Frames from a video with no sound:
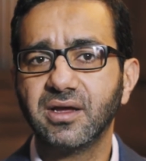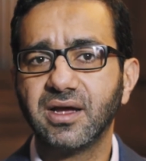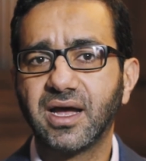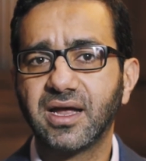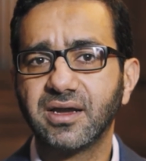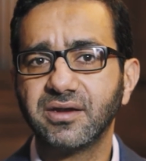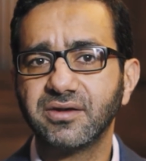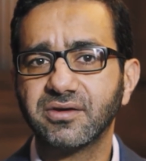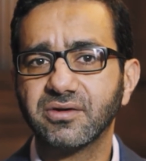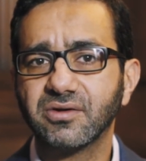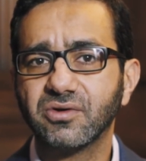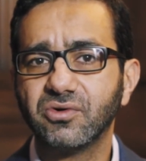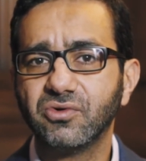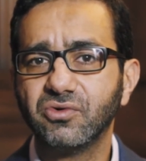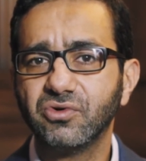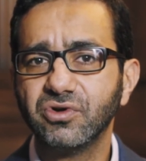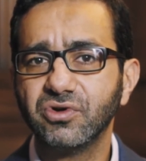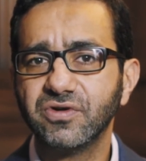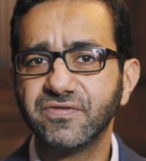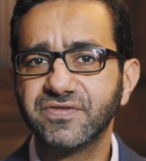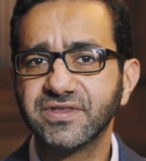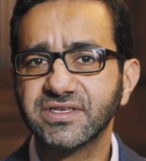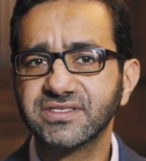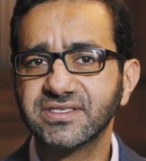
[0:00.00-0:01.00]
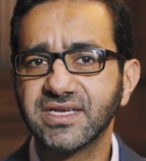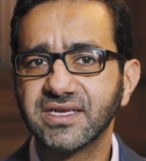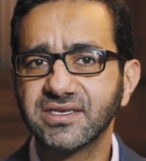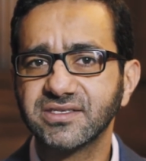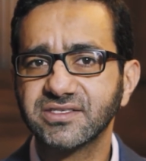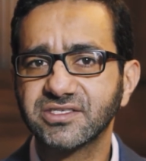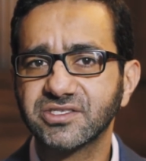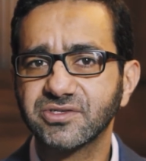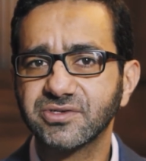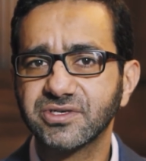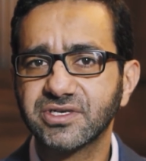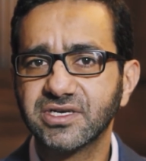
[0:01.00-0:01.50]
and all of this
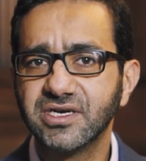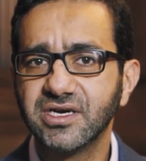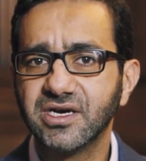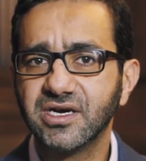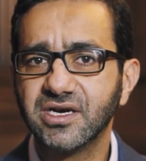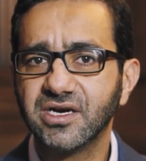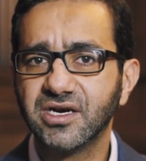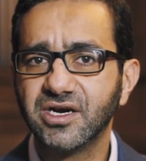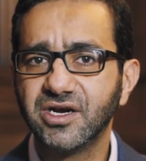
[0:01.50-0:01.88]
tends to occur